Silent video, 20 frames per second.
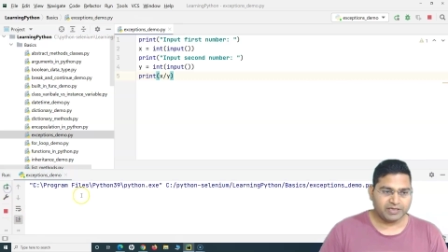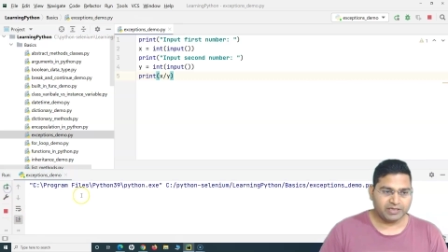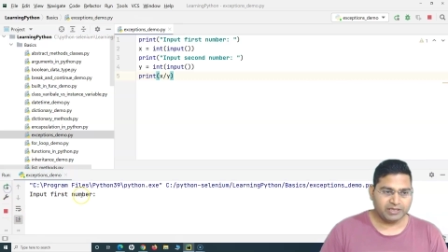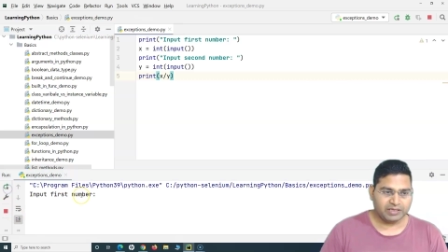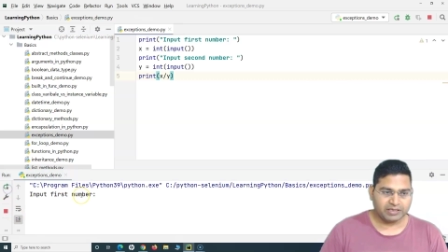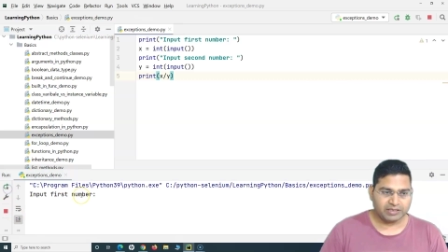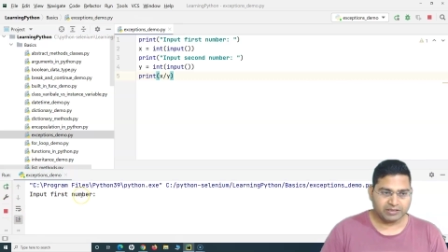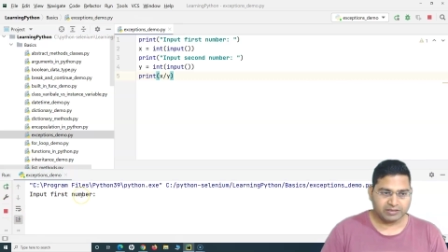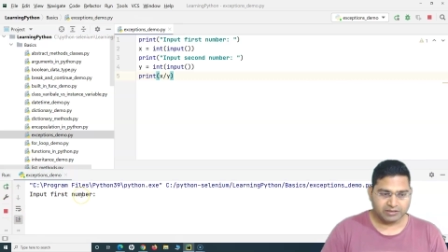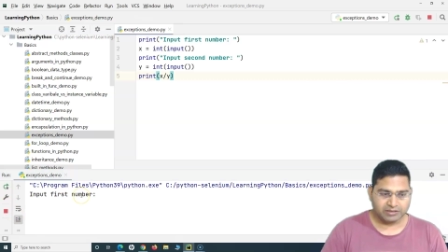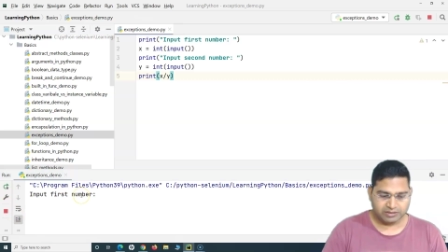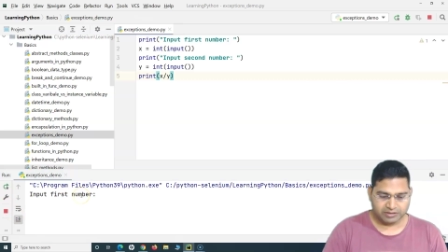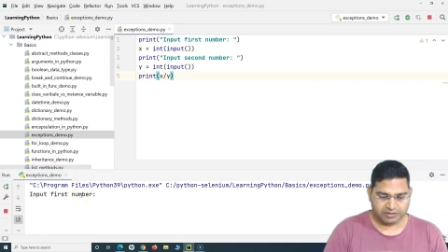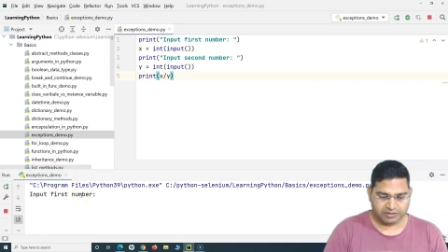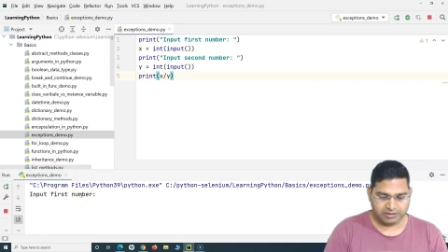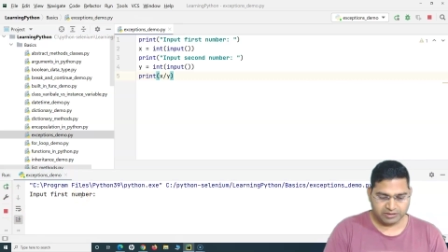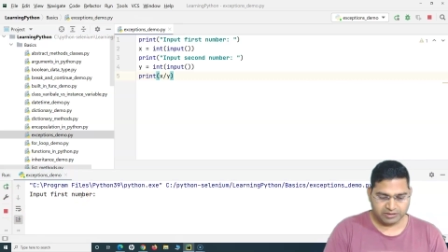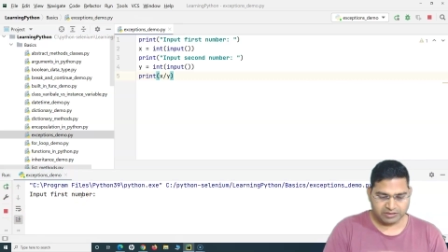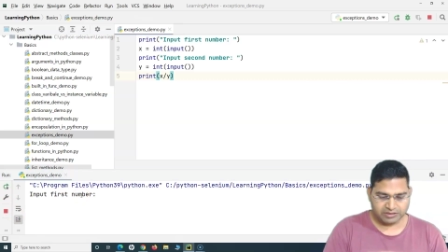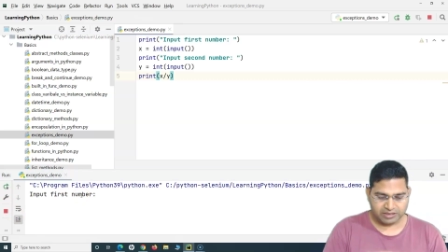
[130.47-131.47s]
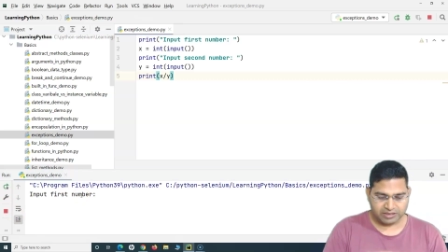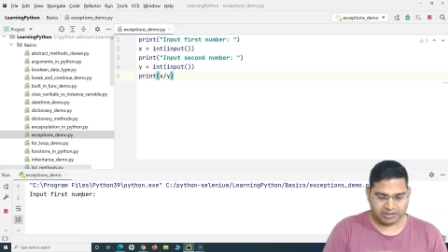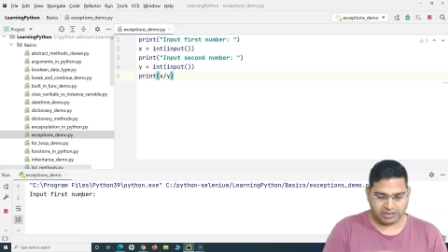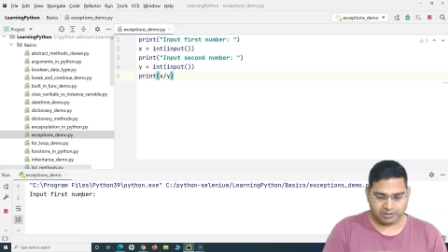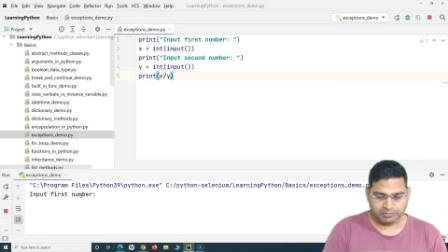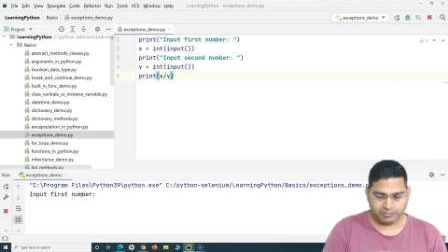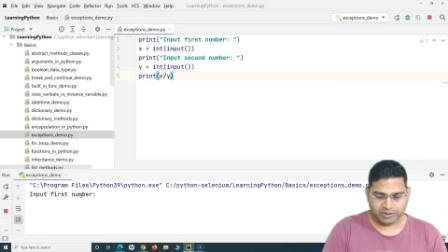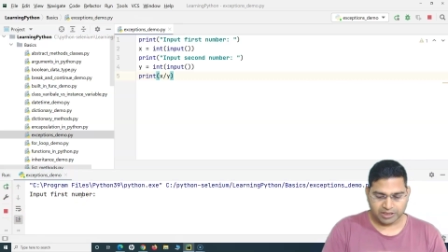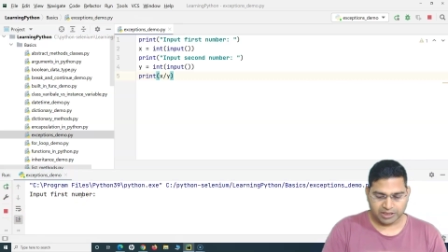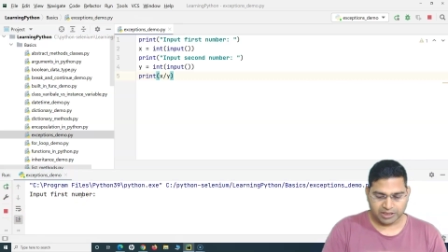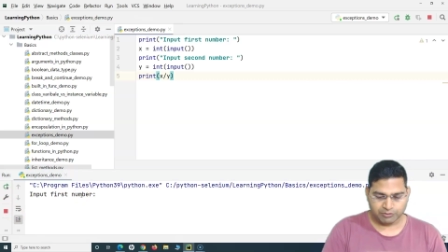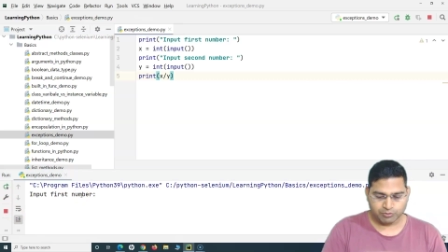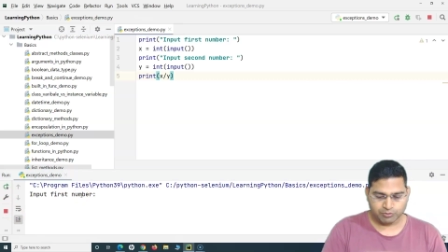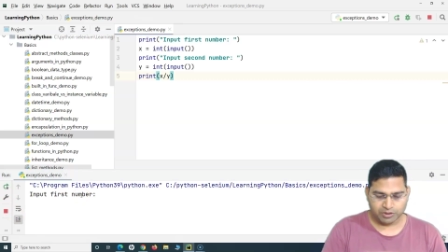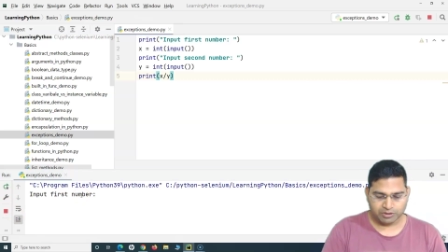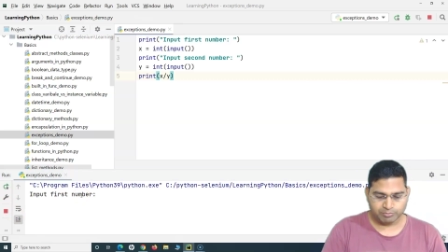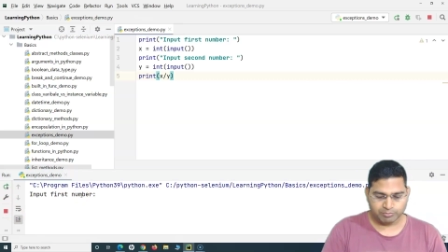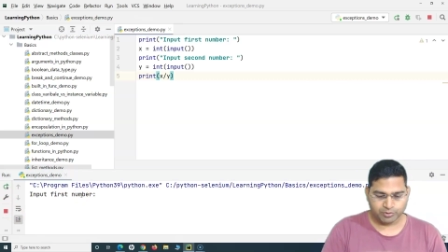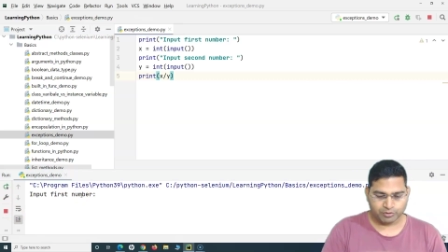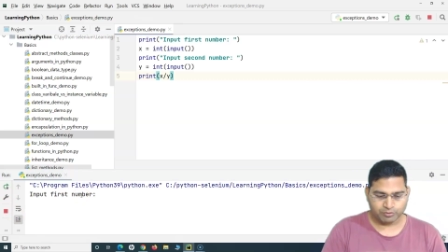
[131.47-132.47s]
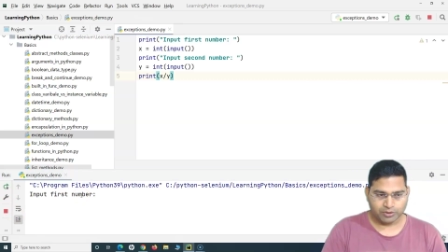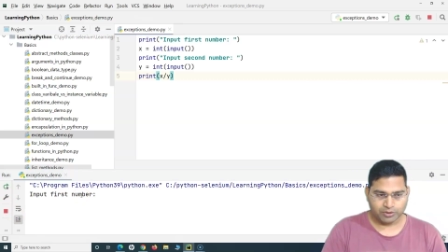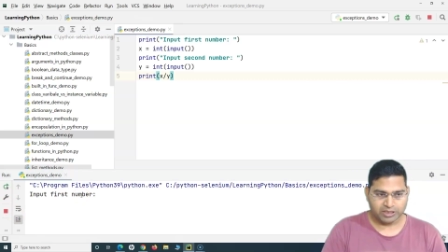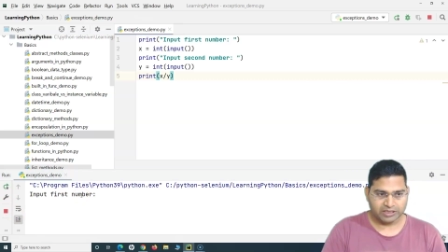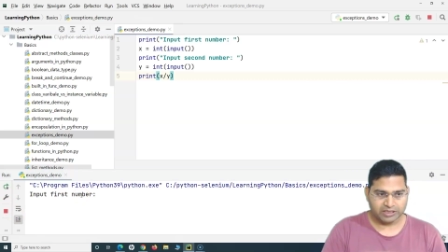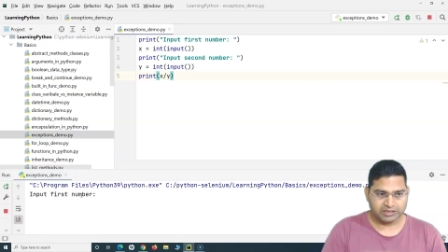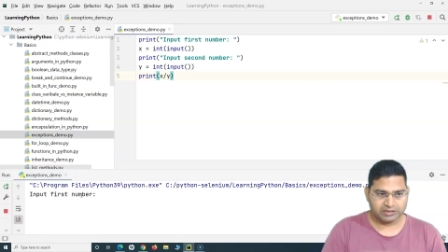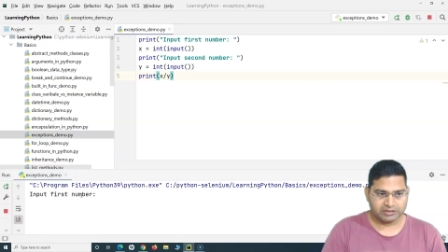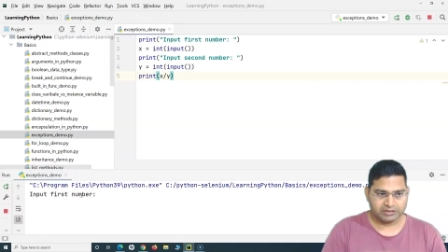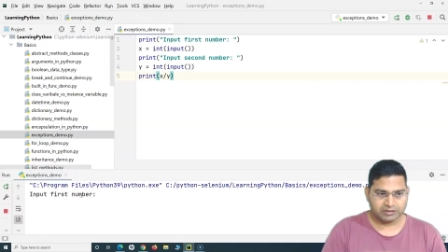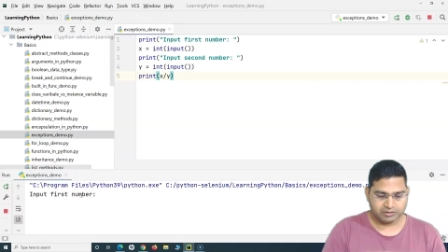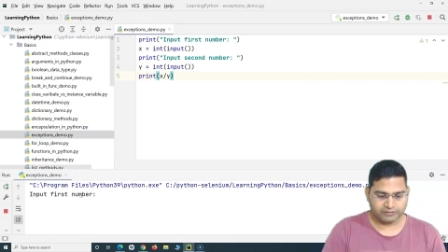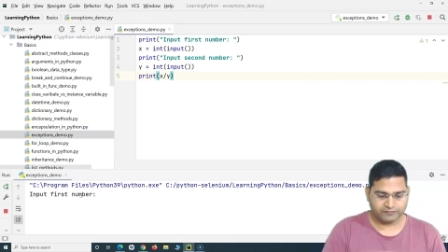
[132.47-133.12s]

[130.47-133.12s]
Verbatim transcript: And this time I will provide